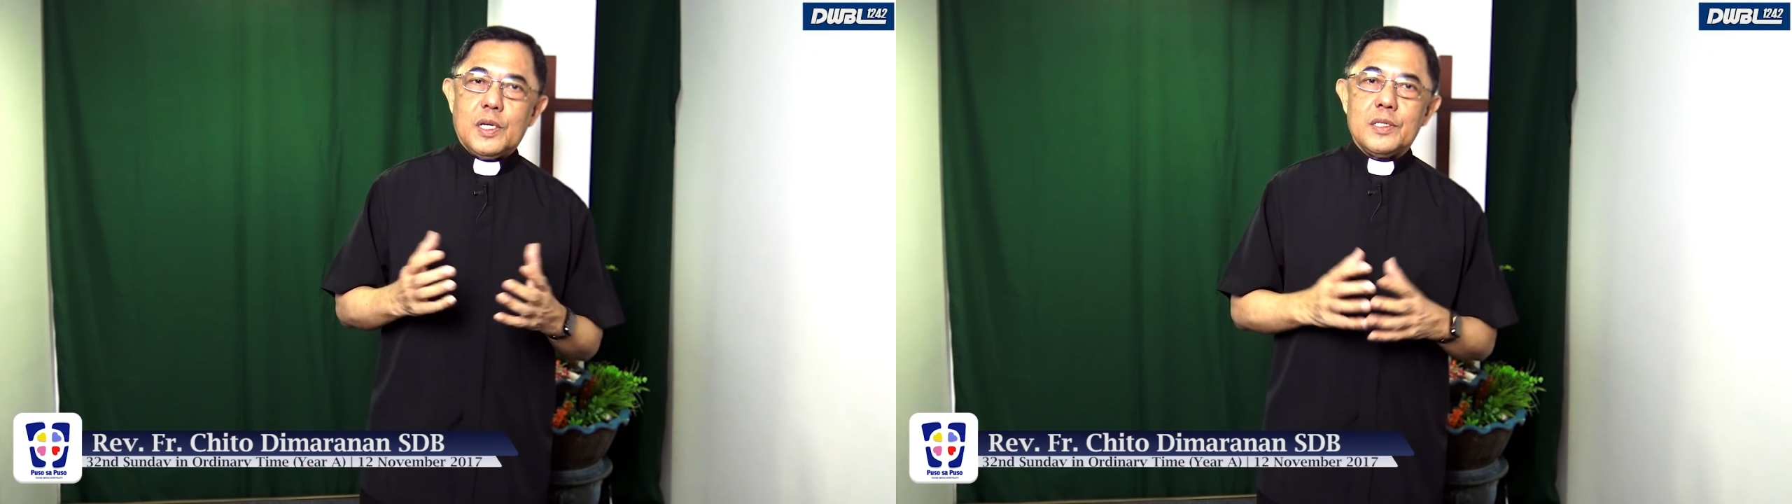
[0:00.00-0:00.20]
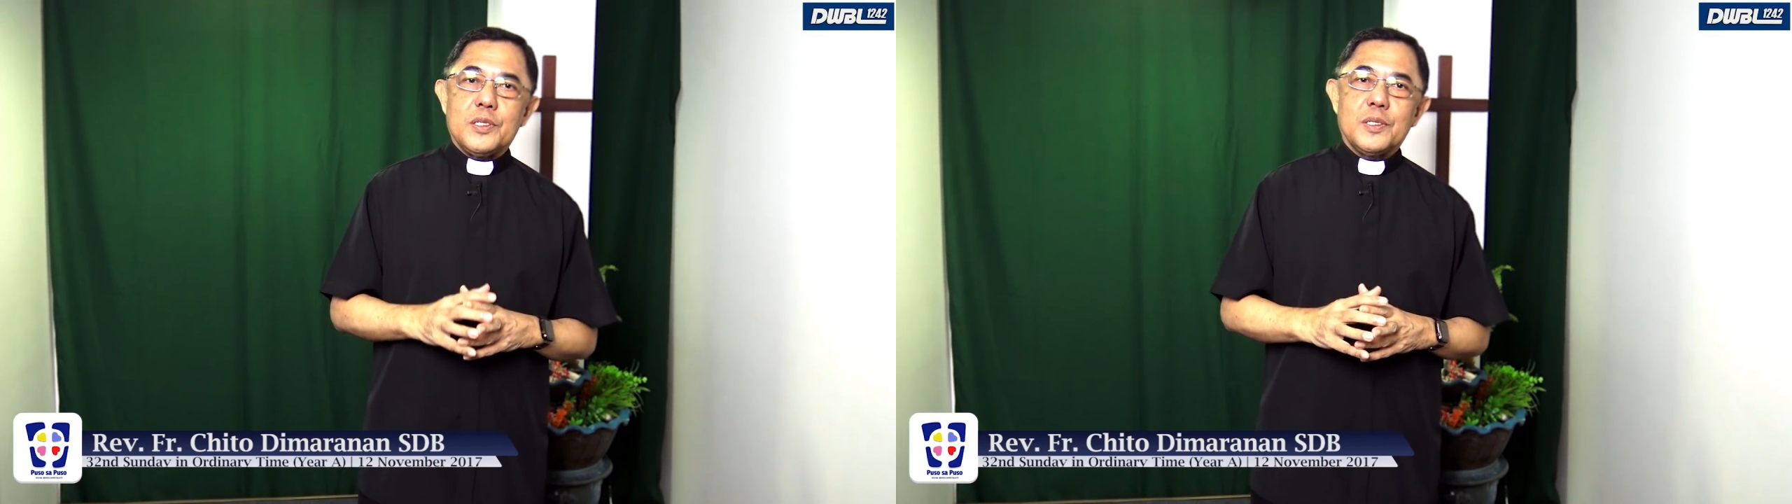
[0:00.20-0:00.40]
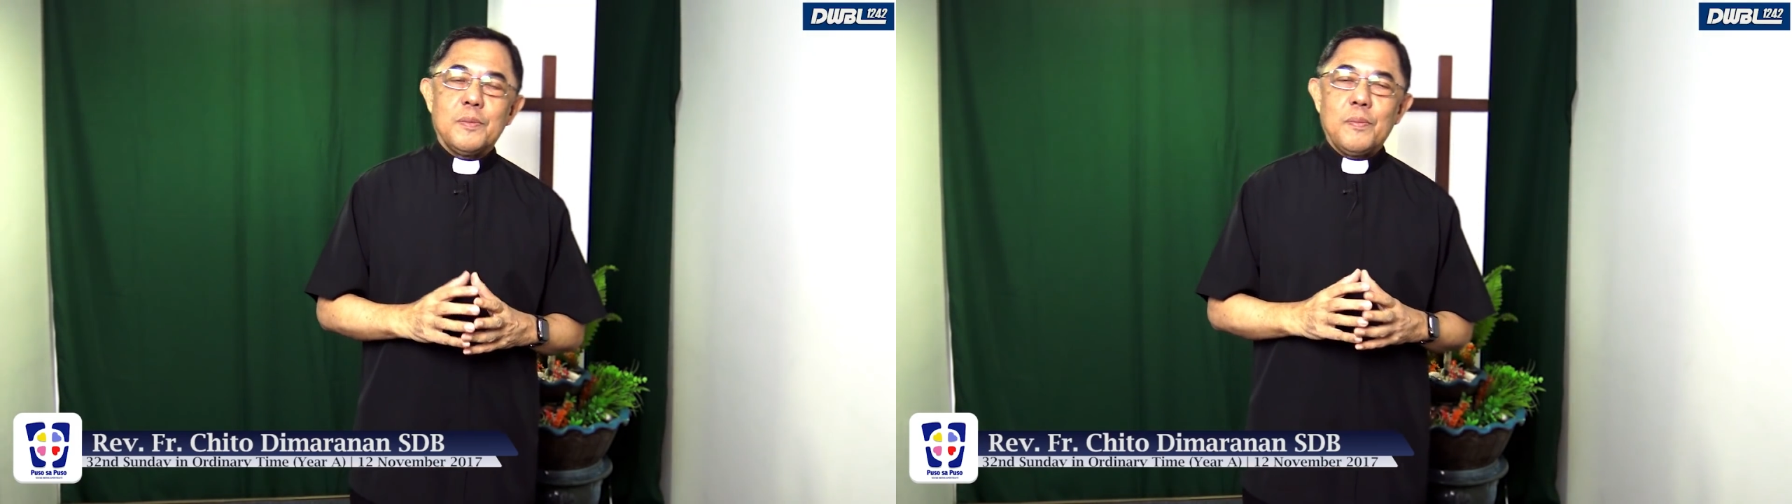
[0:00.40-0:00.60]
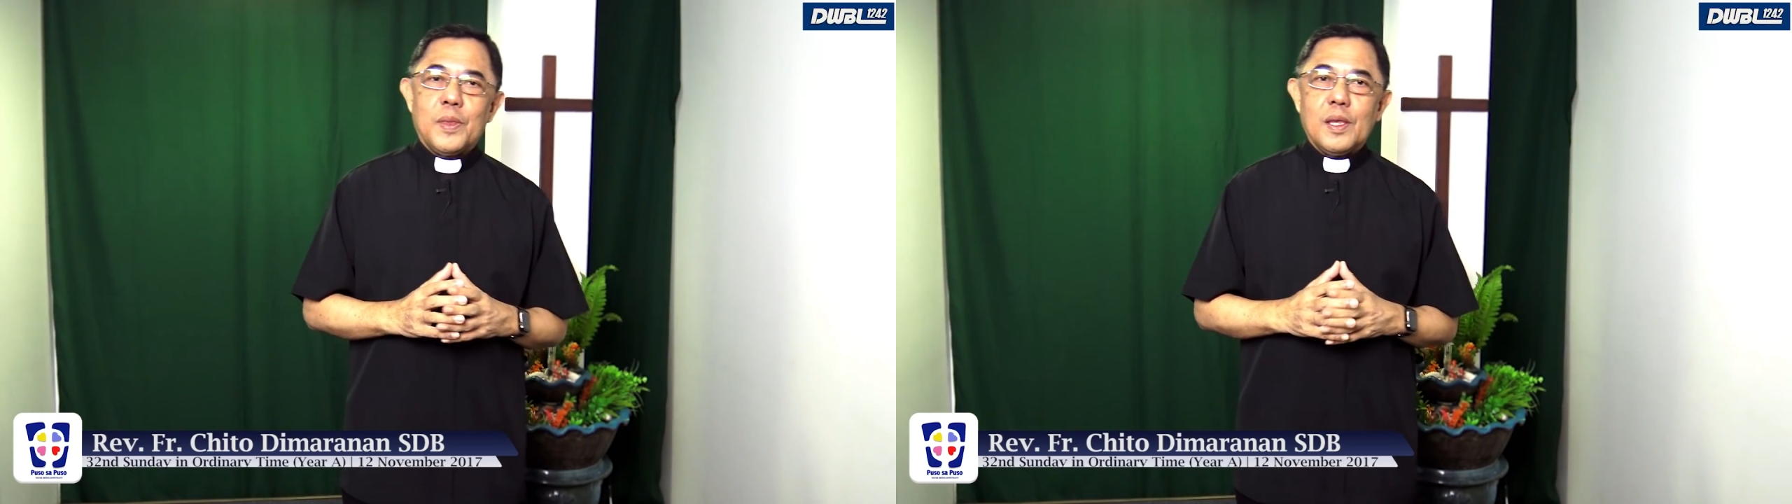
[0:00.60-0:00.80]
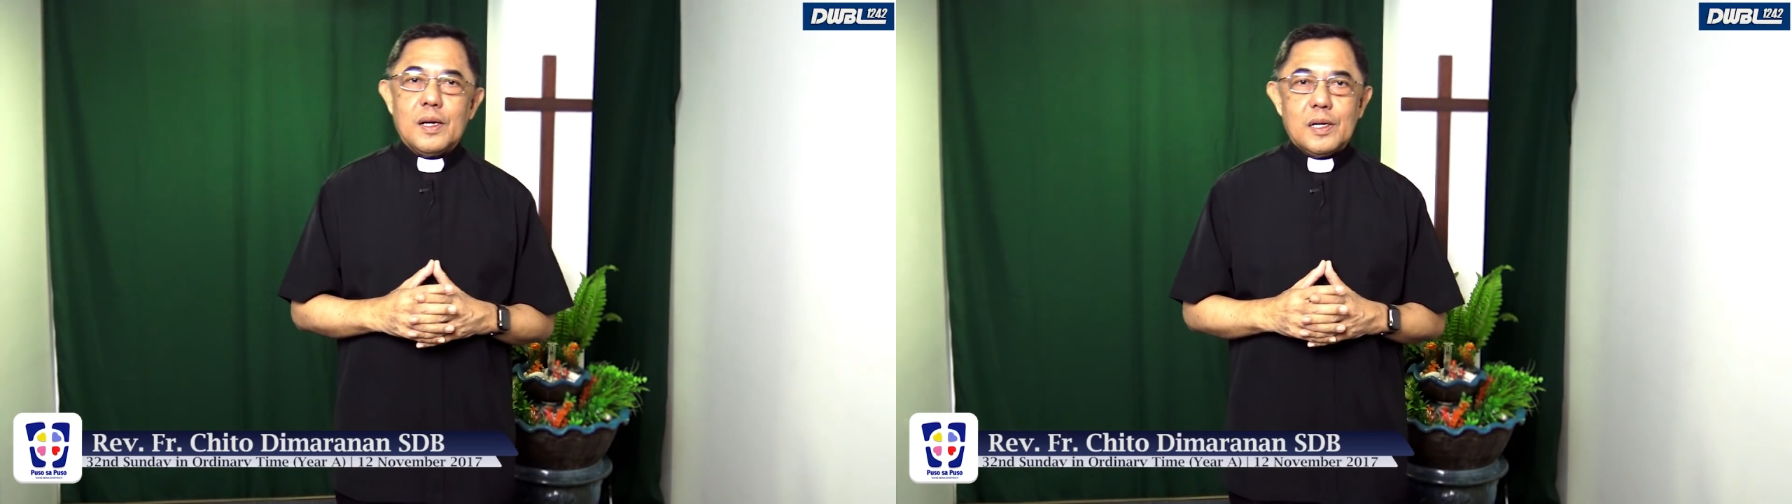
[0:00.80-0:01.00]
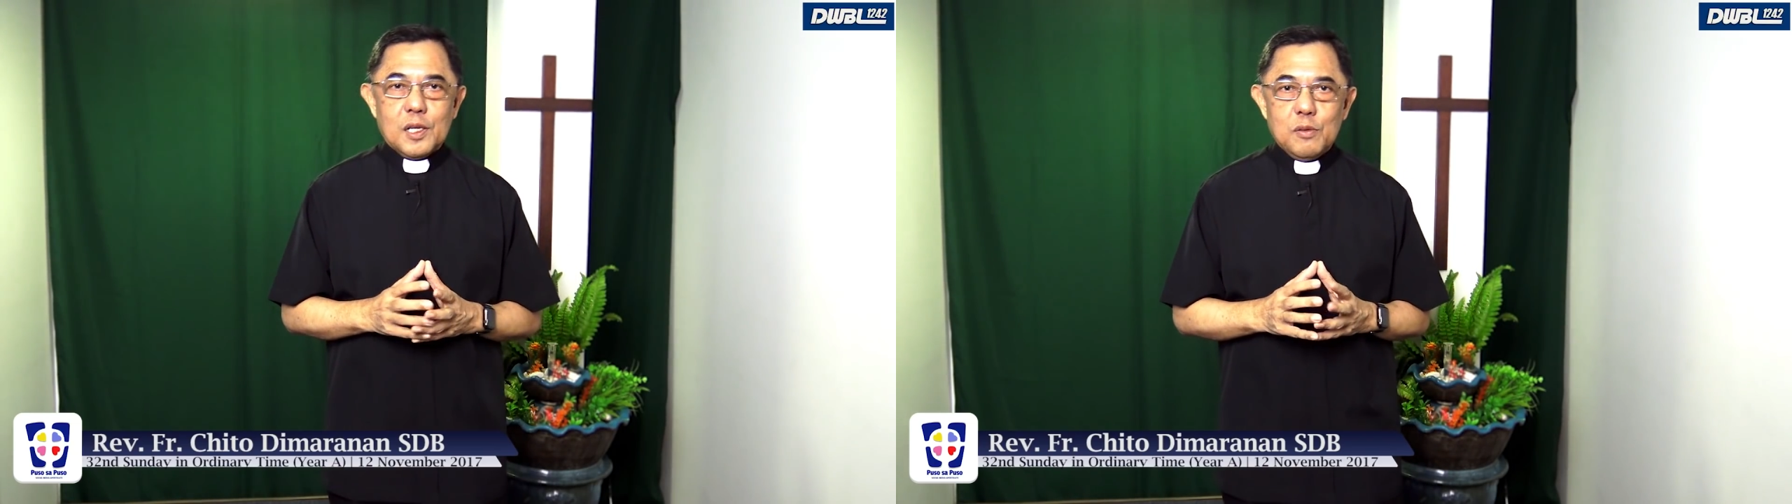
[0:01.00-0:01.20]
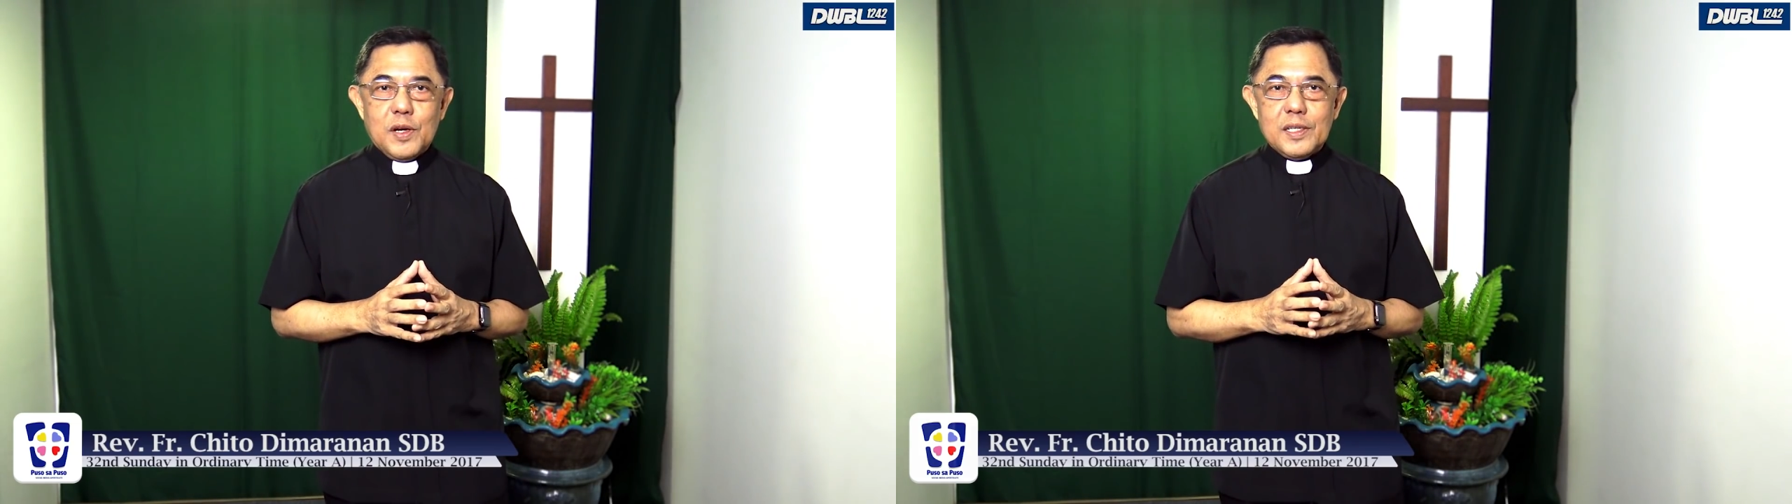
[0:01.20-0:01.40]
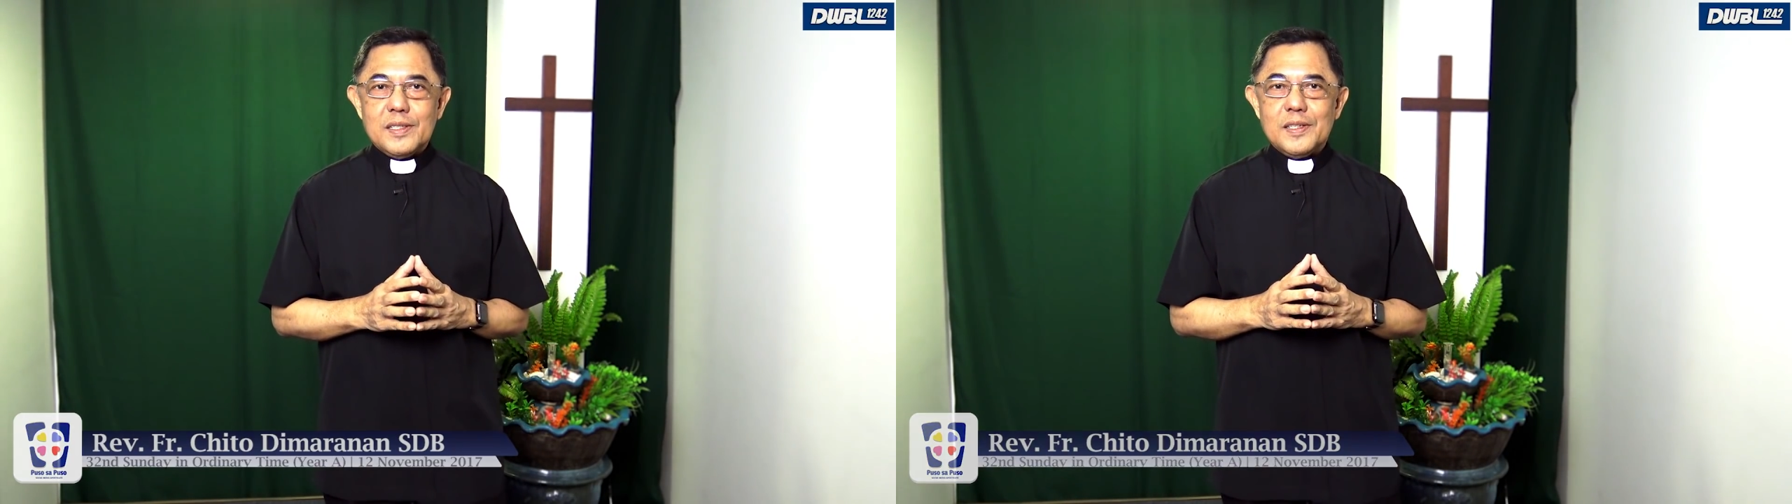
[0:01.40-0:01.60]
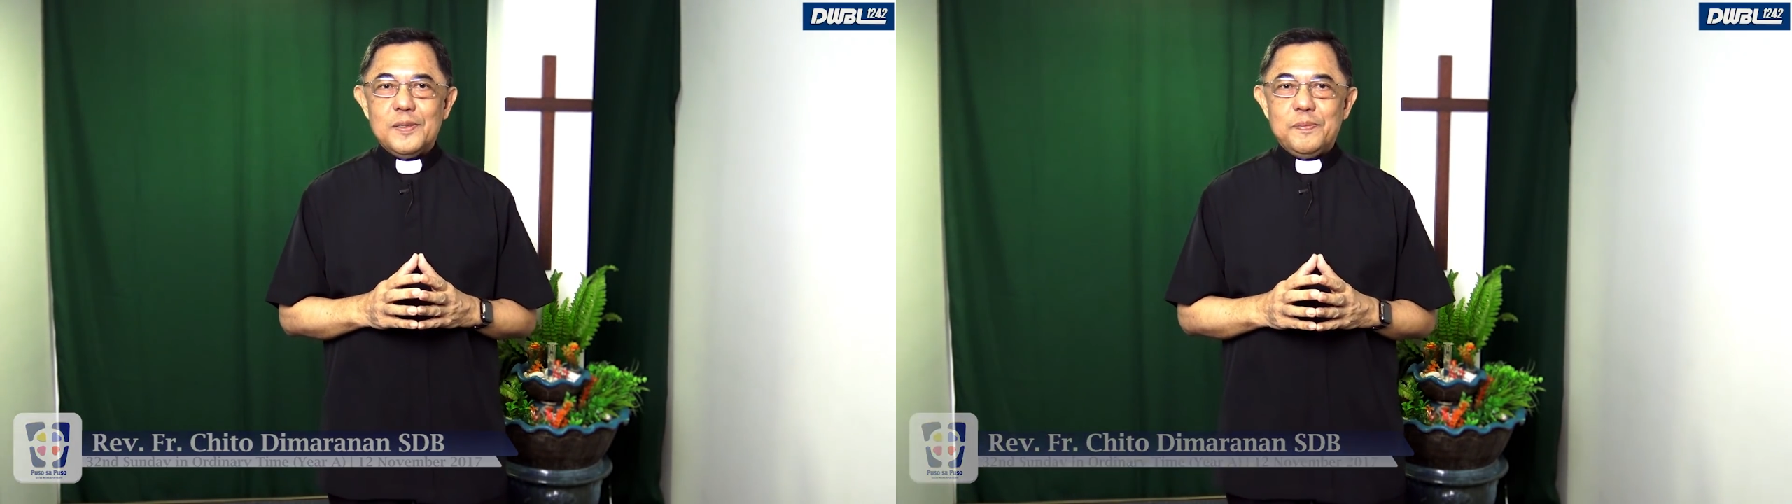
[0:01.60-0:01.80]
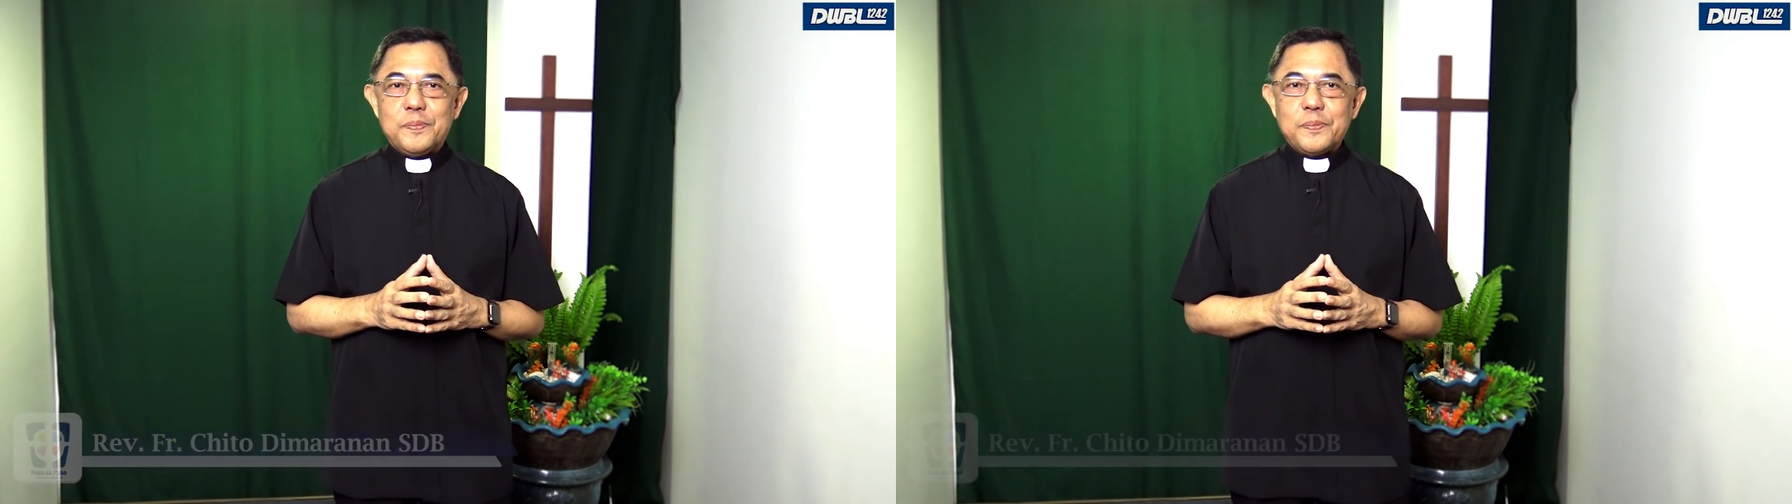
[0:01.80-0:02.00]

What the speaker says: us are invited.